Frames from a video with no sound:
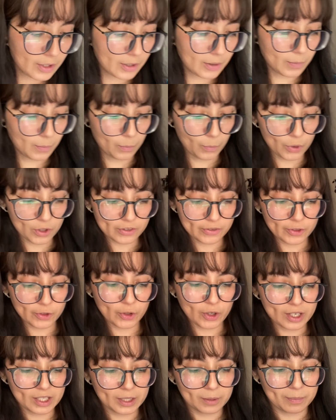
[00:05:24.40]
More for
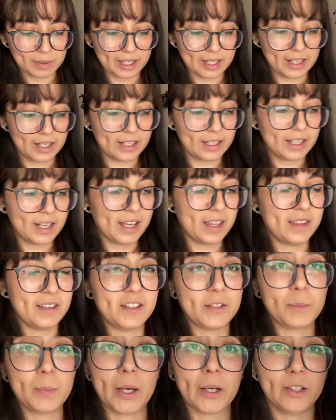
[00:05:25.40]
chronic pain.
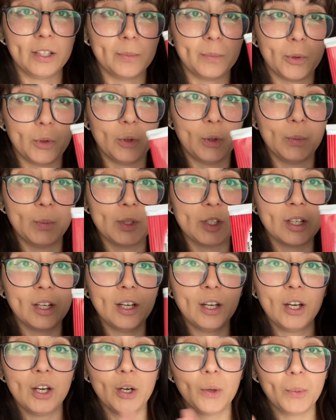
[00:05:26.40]
This barely moved,
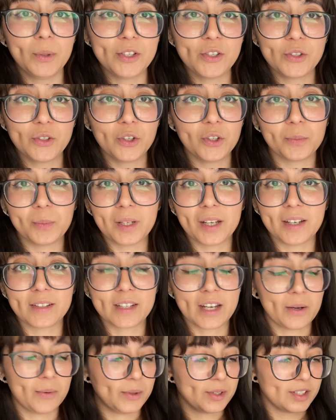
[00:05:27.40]
which is good because
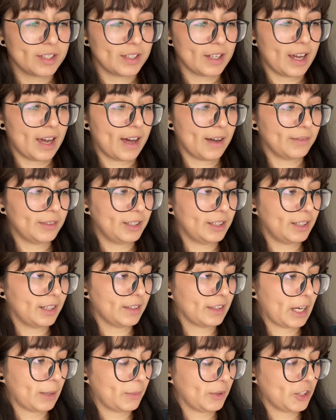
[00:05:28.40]
I wasn't having
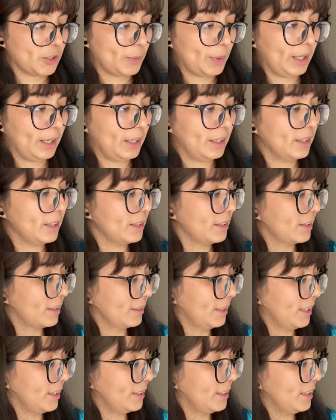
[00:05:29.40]
that much pain
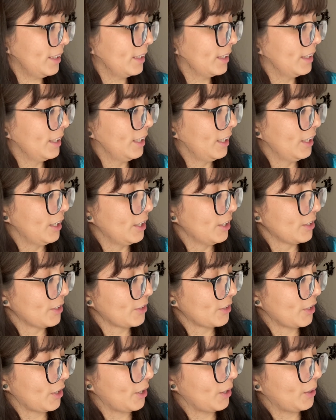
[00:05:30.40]
lately.
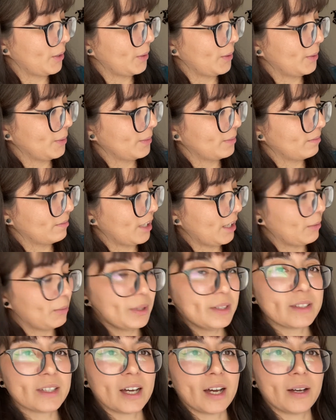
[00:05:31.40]
So it
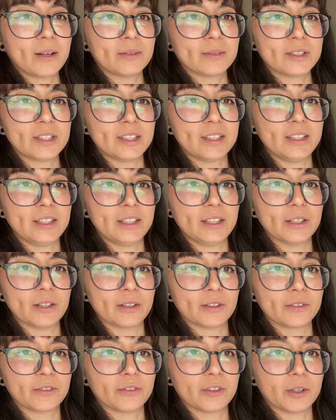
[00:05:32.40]
went down to
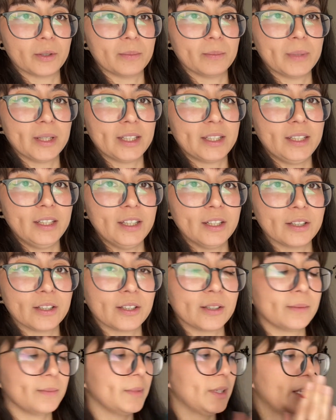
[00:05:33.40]
here. From
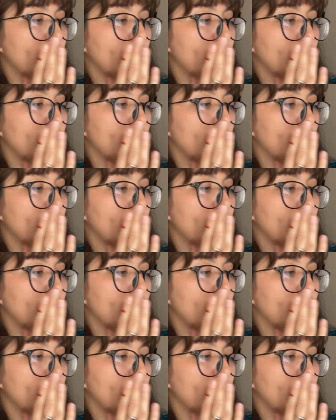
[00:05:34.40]
here,